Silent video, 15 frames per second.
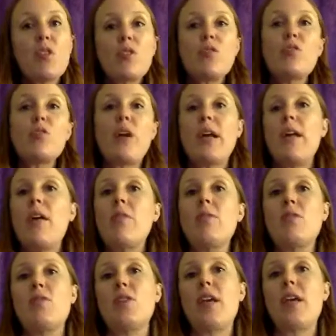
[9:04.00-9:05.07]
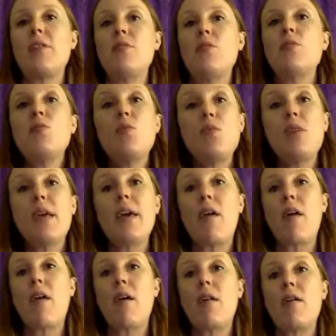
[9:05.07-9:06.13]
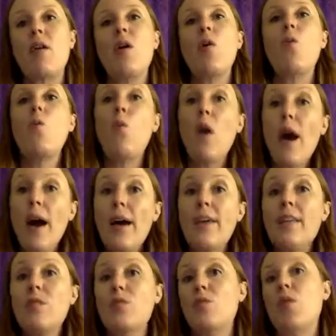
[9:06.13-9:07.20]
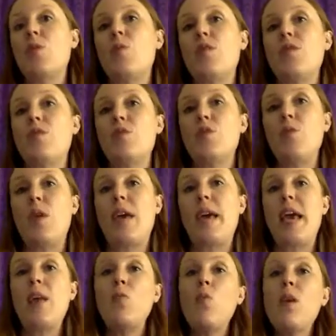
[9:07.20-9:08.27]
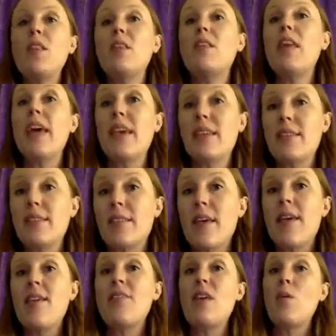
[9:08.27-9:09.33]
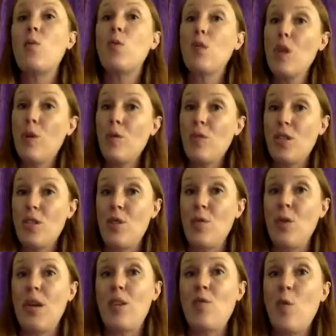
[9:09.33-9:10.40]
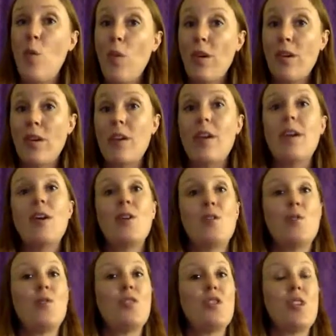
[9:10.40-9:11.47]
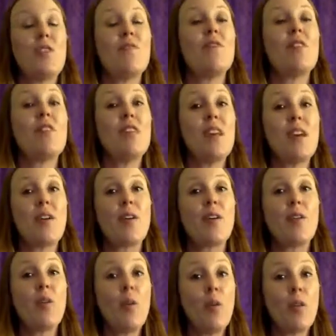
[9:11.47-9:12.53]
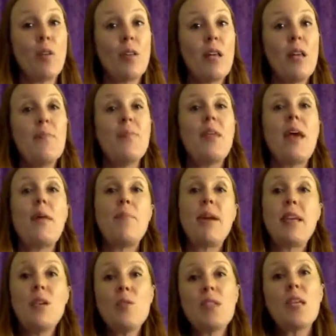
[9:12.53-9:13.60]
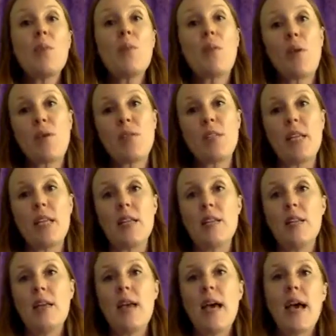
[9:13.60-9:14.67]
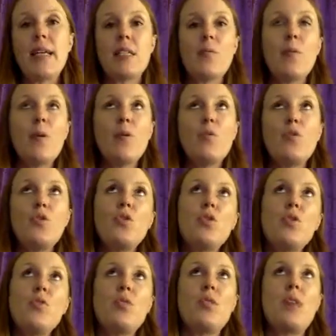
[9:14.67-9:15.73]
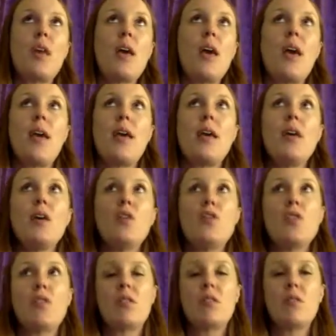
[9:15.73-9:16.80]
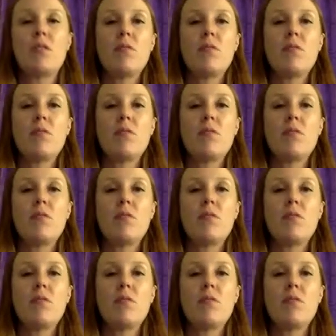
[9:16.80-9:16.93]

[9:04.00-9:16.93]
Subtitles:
to try to understand who they are, why they're doing what they're doing, and what lengths they will go to in order to achieve their goal. And by using a person as opposed to, say, just